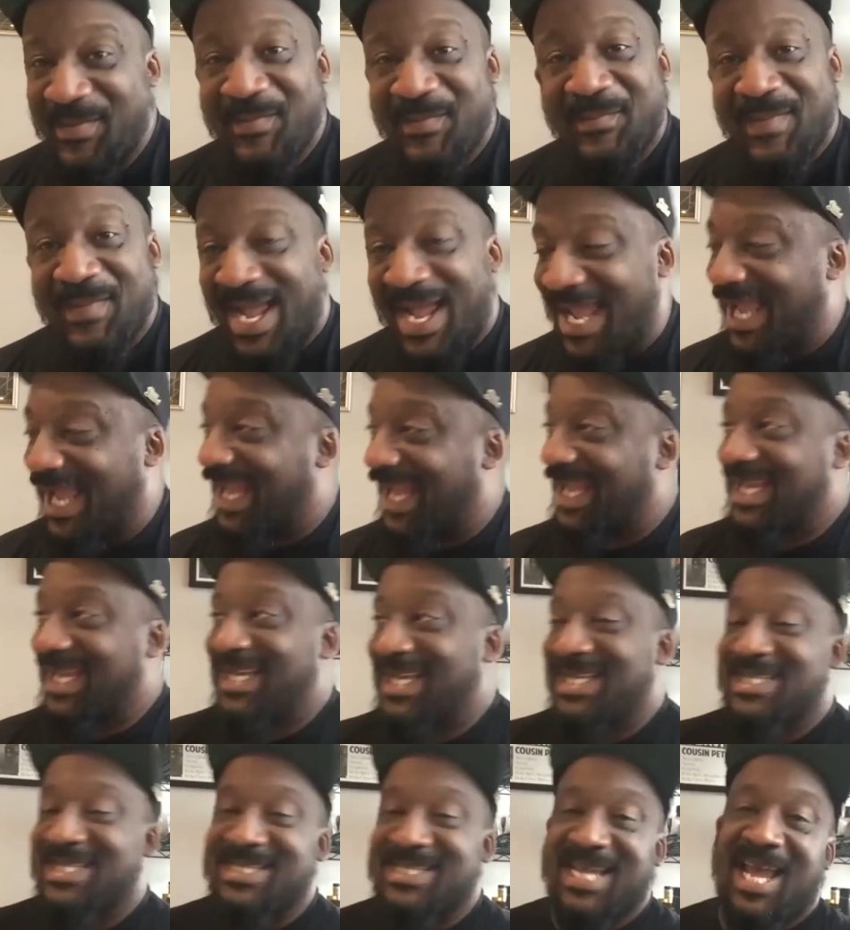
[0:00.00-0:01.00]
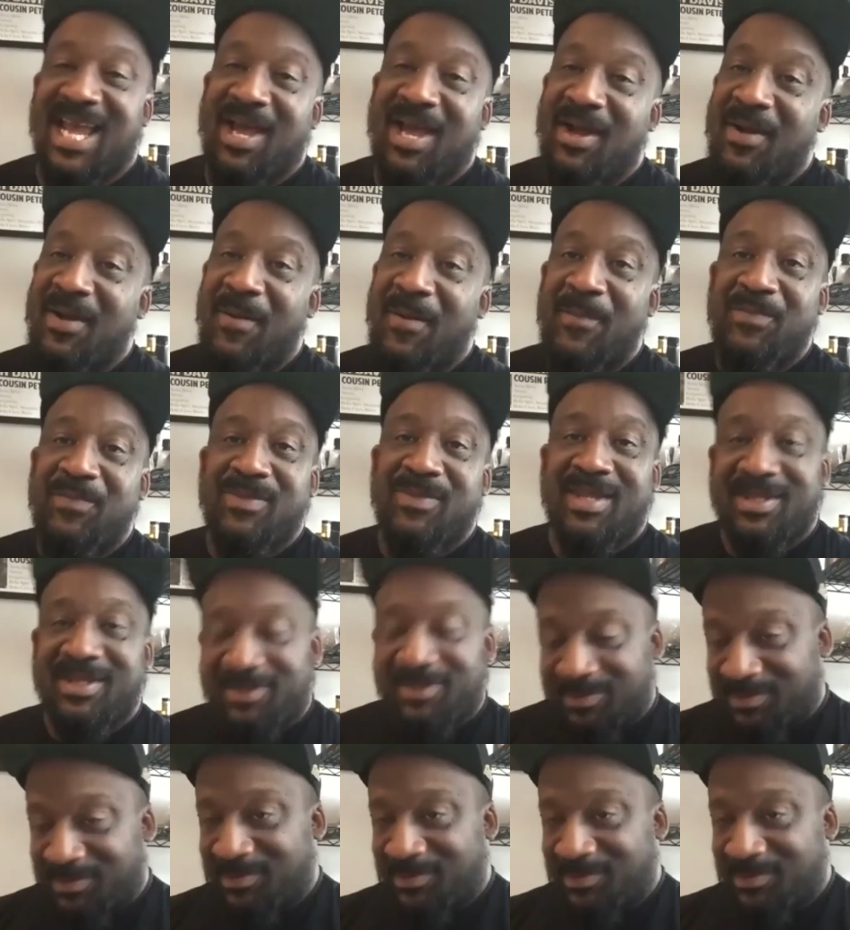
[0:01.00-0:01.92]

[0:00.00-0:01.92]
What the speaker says: I'm out here with all the bags.